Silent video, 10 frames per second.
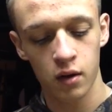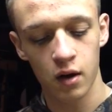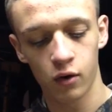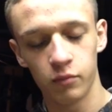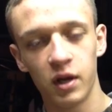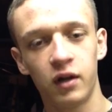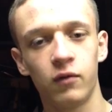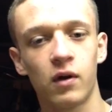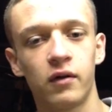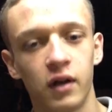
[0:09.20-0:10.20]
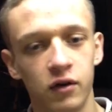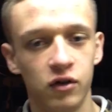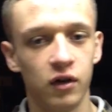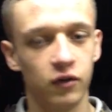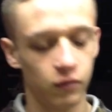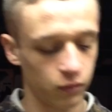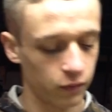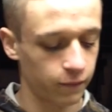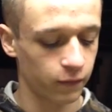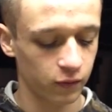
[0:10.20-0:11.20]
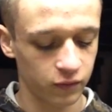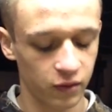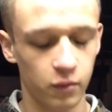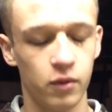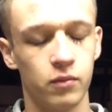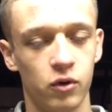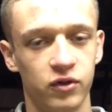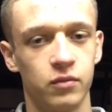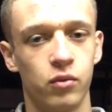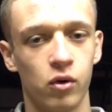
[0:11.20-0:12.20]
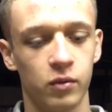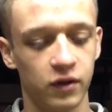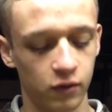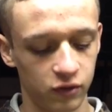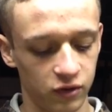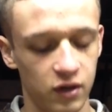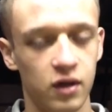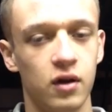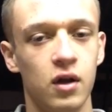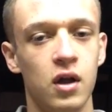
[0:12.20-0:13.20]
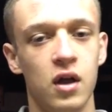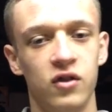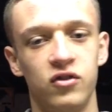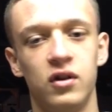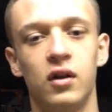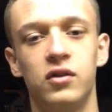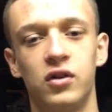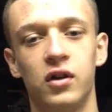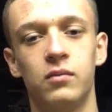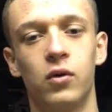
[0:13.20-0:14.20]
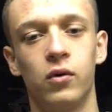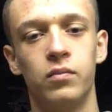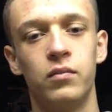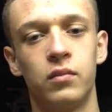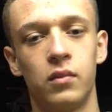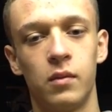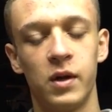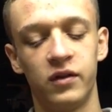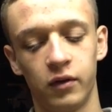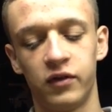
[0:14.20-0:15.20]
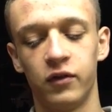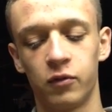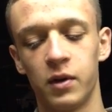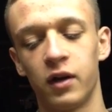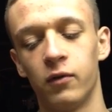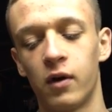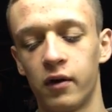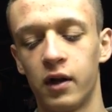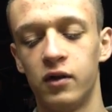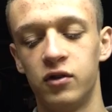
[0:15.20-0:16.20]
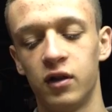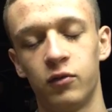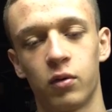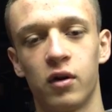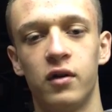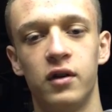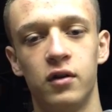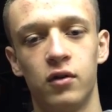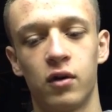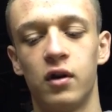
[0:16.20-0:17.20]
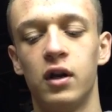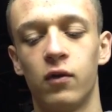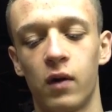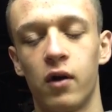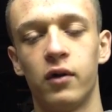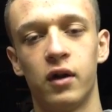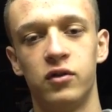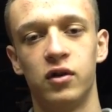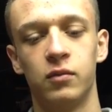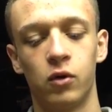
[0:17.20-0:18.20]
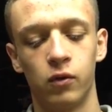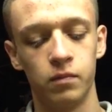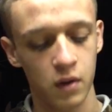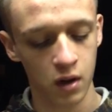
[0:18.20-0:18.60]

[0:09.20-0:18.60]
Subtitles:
Now, when making roundhead jigs, some of the most important materials you need is a jig mold. And basically, since we're making roundhead jigs, you're going to need a roundhead jig mold.